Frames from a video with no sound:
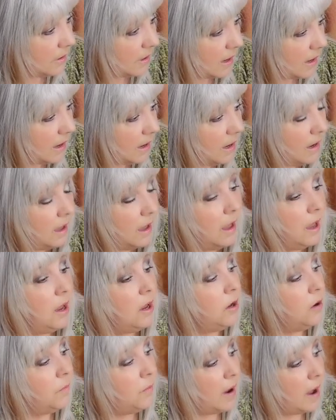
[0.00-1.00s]
okay,
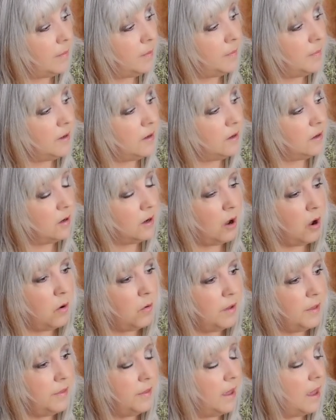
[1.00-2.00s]
you're probably going to go
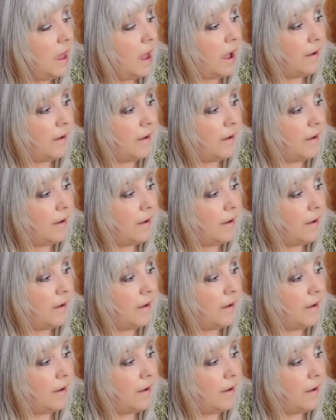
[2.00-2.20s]
with